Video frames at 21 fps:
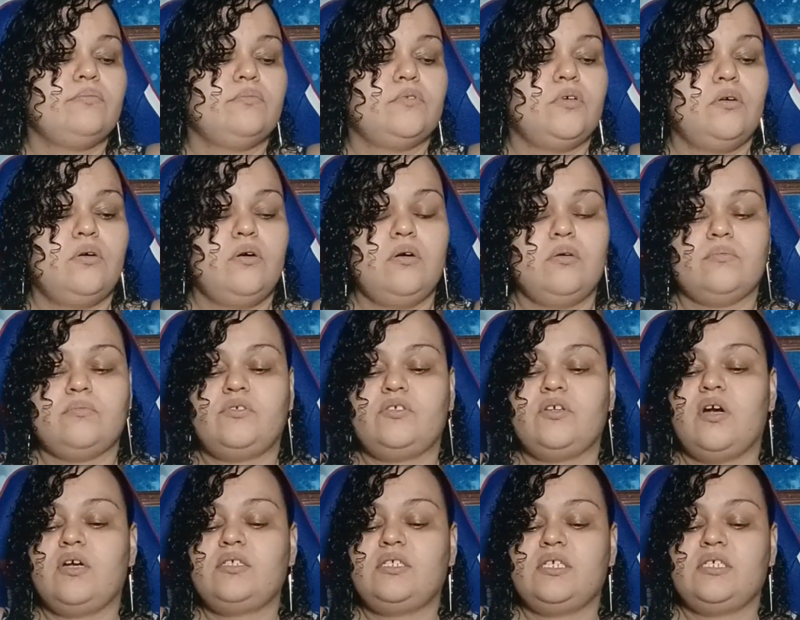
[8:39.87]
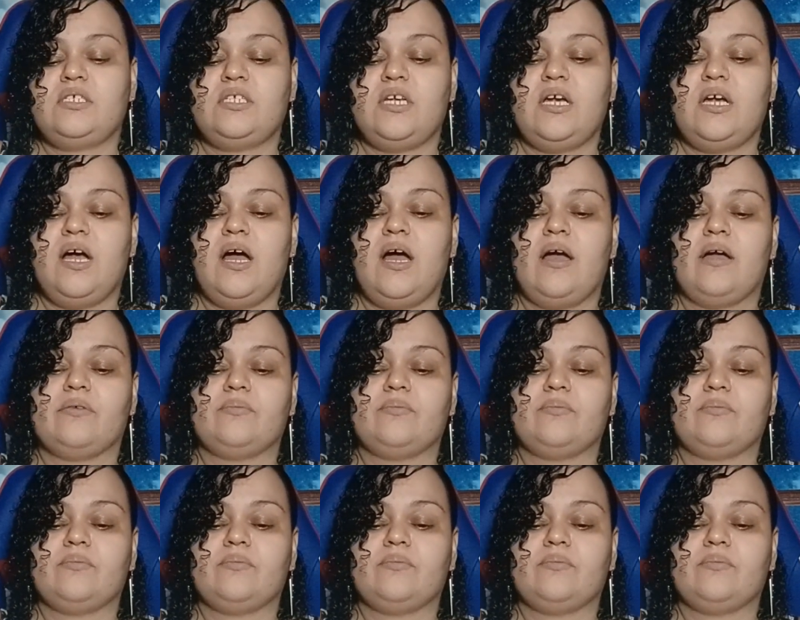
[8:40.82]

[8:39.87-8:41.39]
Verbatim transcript: Oh, Sasuke, say hi.